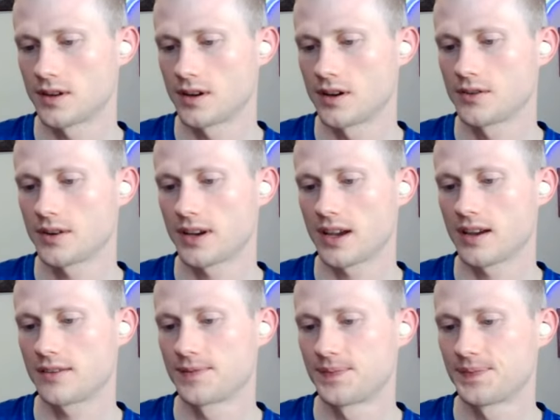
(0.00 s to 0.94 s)

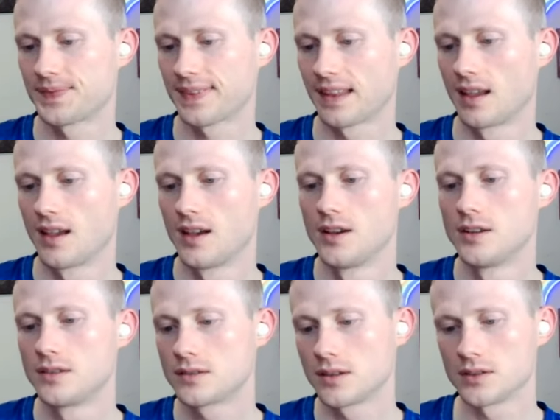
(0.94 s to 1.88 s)
Okay.
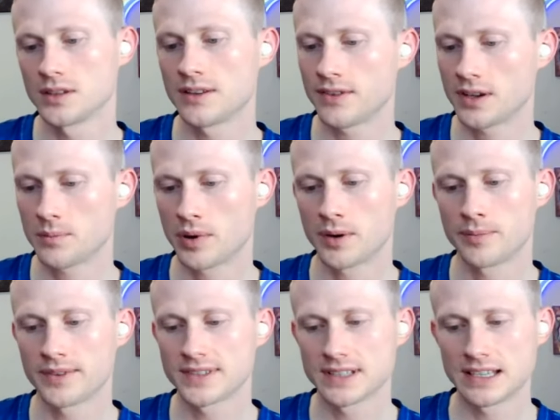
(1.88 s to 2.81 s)
So living
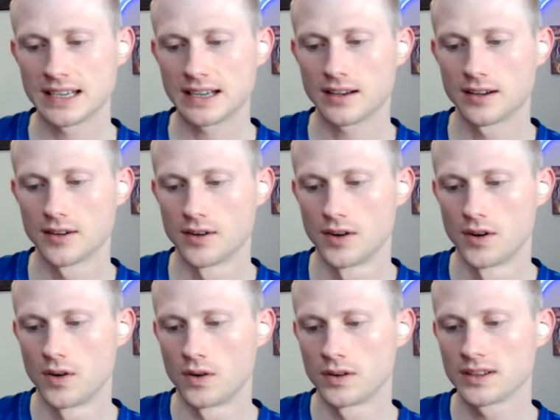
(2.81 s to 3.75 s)
purposely
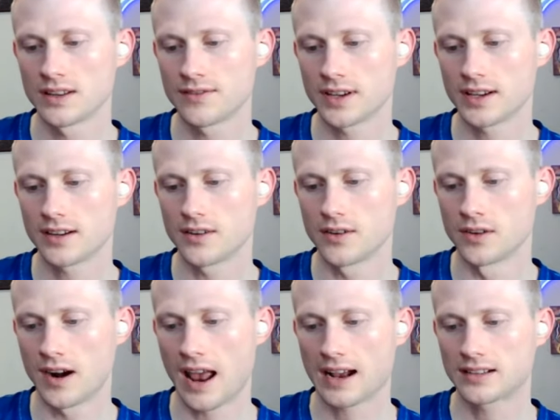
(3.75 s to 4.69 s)
or living
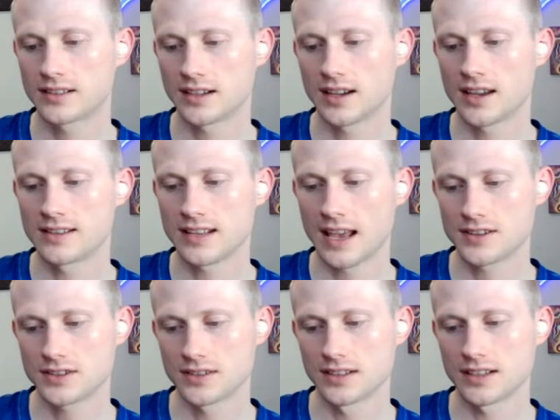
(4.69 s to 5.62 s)
or acting
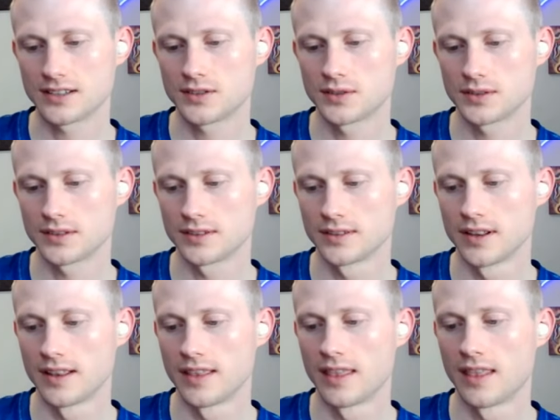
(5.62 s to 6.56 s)
intentionally
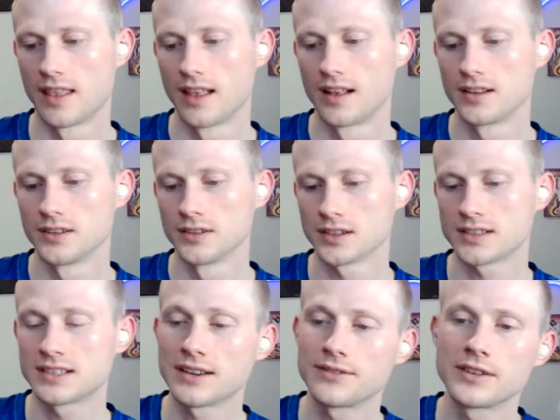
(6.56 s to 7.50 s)

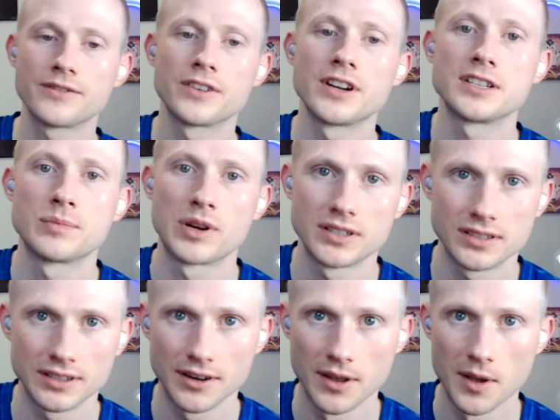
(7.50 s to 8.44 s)
looks different for each
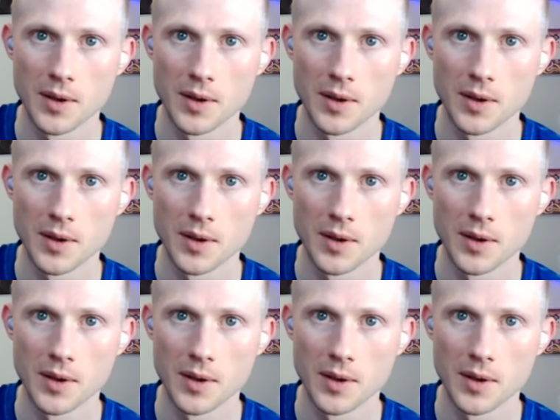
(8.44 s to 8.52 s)
person.